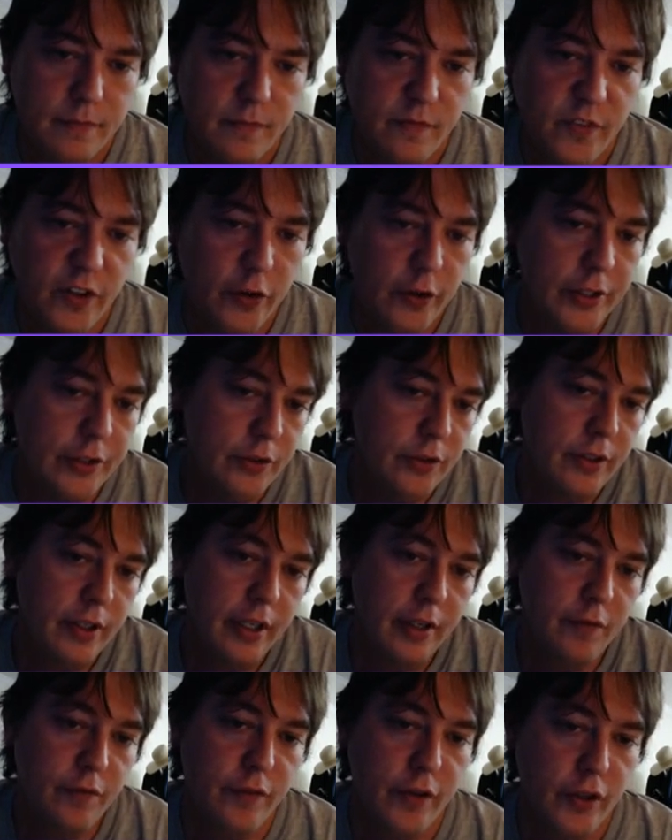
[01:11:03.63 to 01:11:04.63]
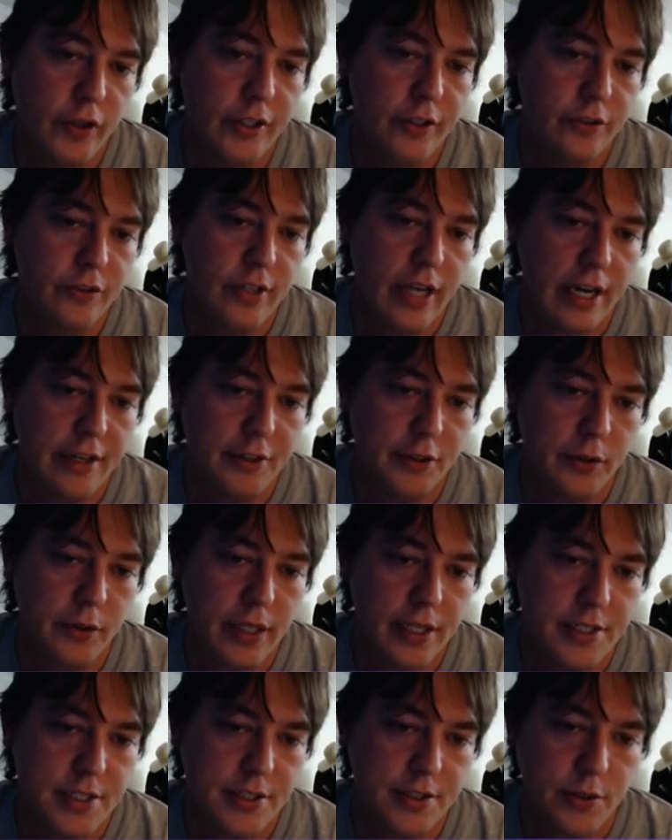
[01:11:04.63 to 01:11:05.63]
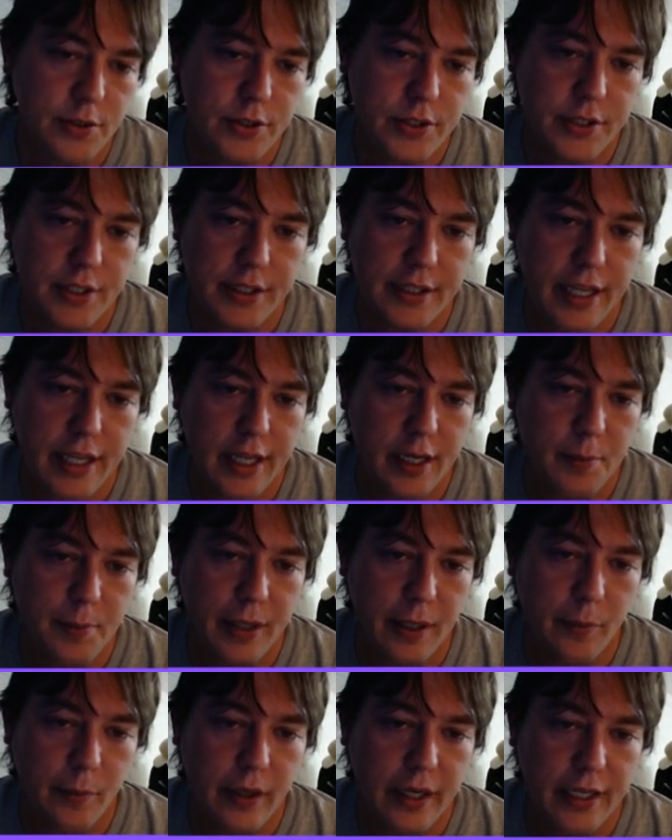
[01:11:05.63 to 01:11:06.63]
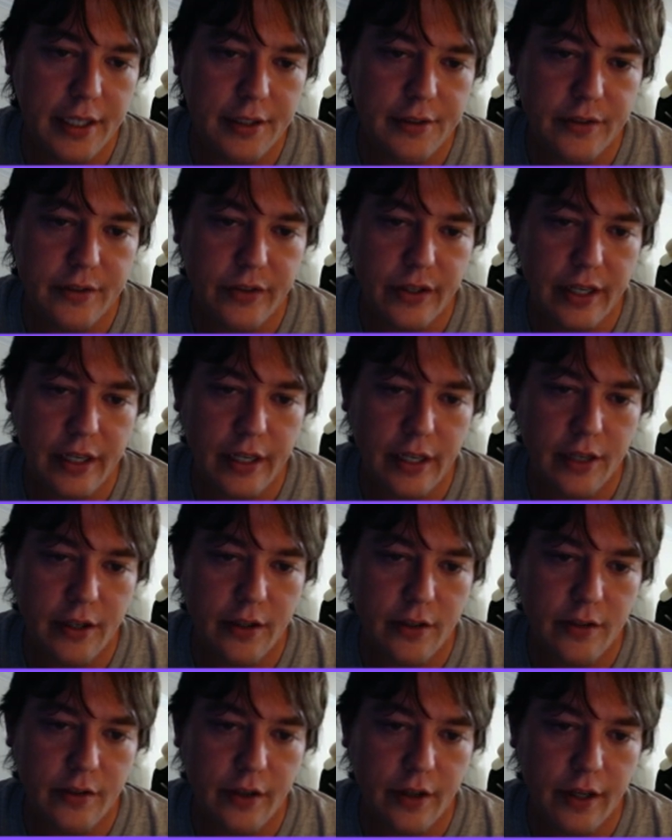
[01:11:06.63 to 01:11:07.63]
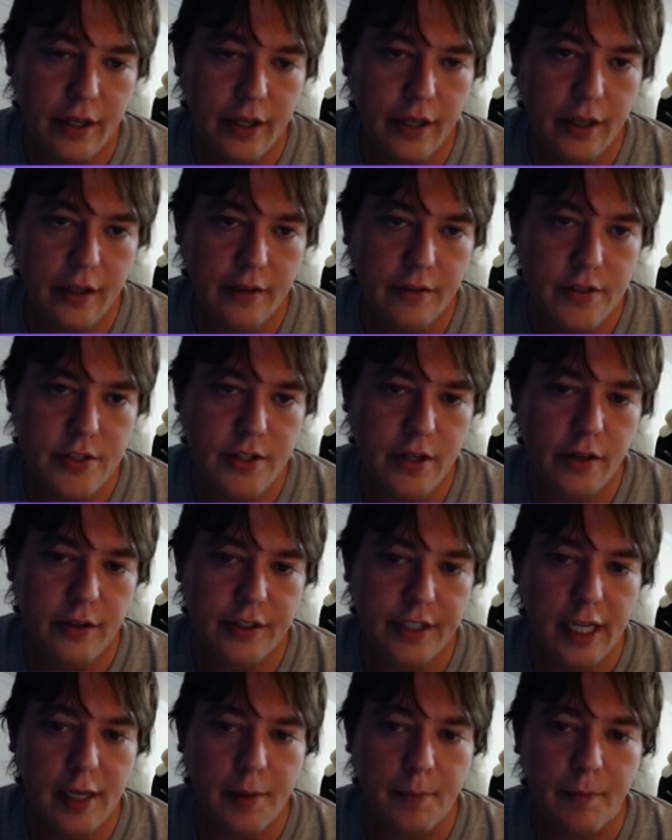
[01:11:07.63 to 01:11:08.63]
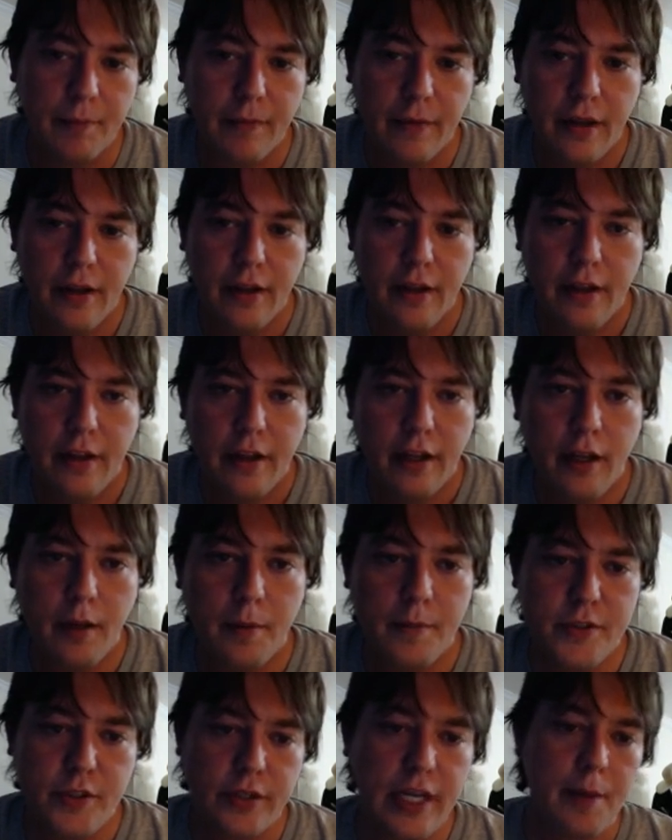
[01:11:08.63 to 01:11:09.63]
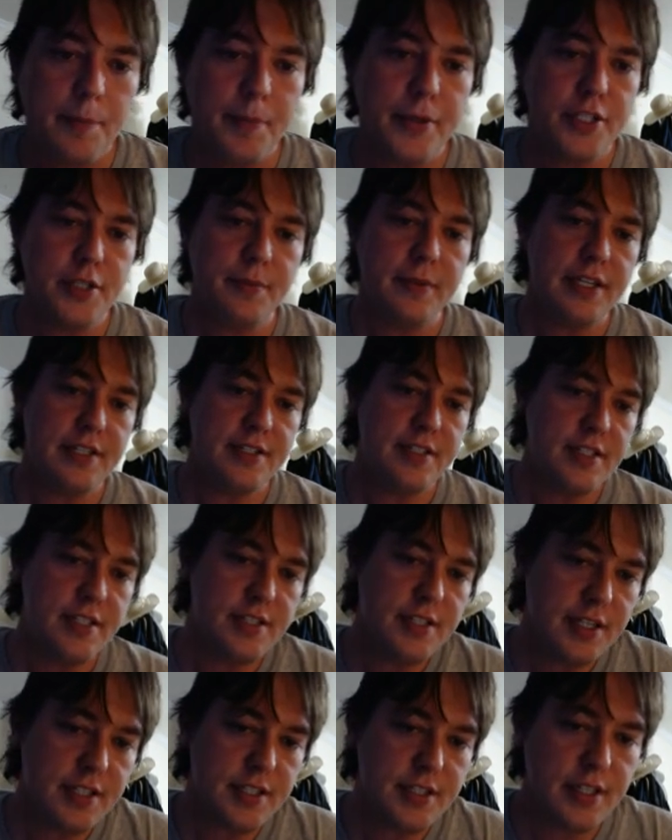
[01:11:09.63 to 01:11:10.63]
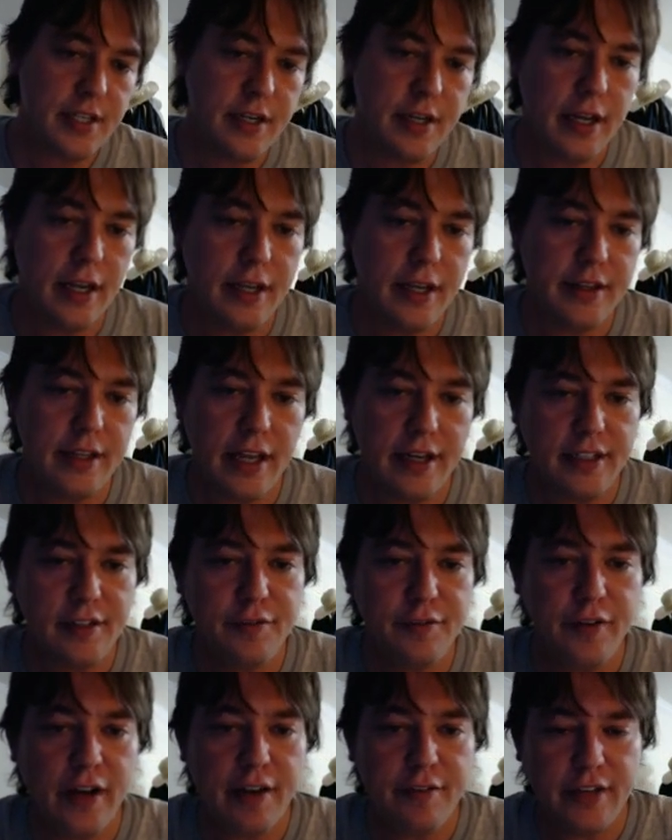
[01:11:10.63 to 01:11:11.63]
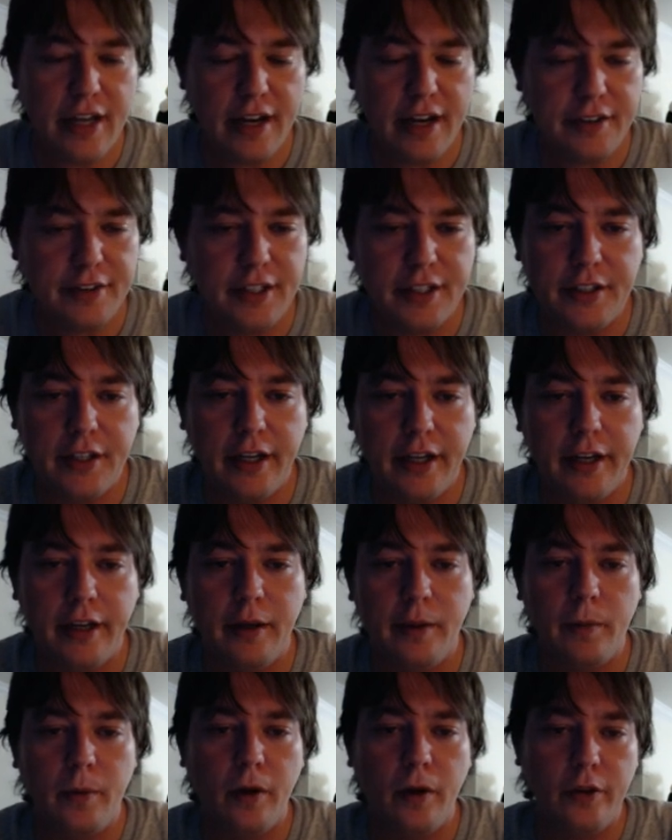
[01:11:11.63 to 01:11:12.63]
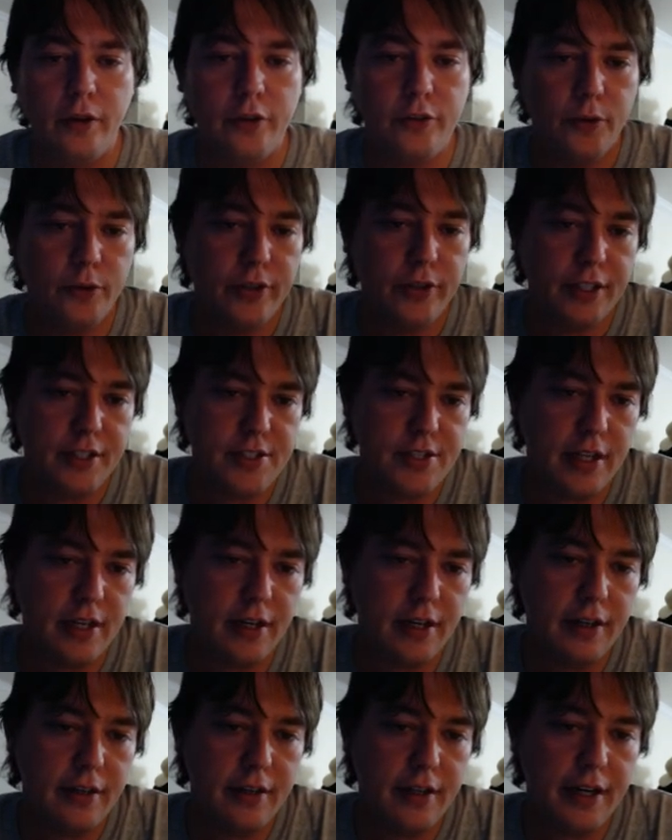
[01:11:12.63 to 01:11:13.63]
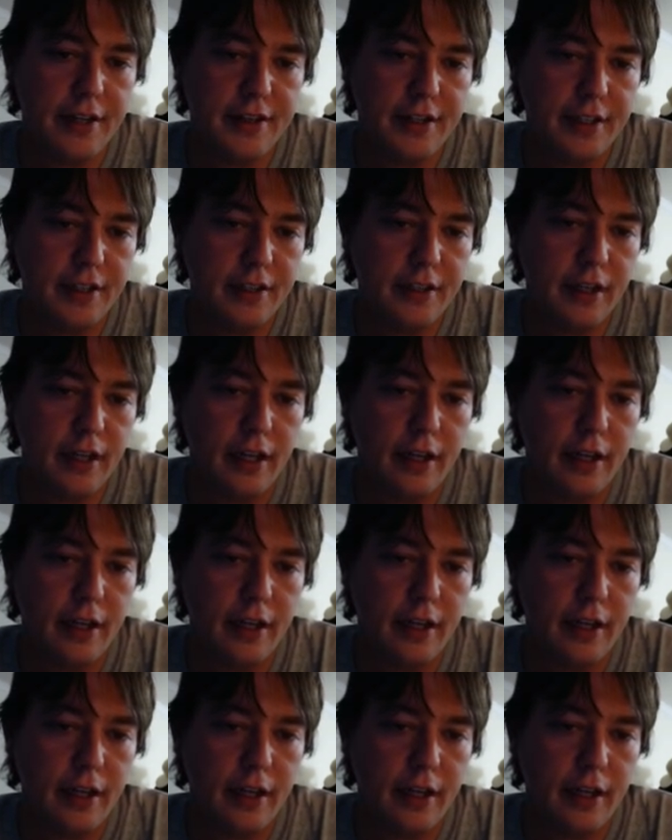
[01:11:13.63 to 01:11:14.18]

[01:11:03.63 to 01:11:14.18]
Very good tactical execution at the end by white, and solid game. So yeah, bishop takes c6 and that e5 tactic are the two things that I think